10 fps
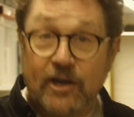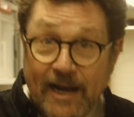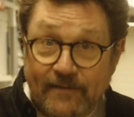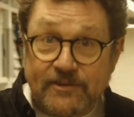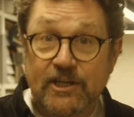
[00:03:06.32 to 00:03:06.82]
going to
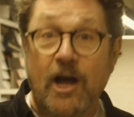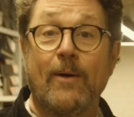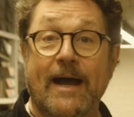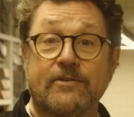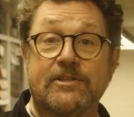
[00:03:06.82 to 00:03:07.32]
have to go
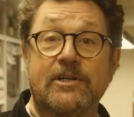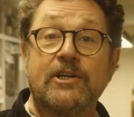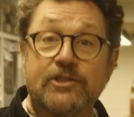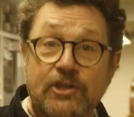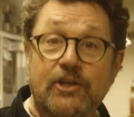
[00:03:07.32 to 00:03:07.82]
out,
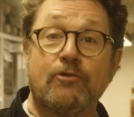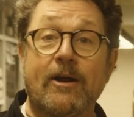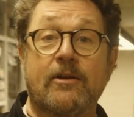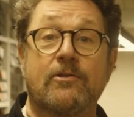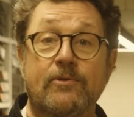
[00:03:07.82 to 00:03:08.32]
turn
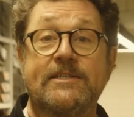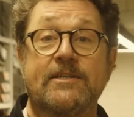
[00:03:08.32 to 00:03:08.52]
around 3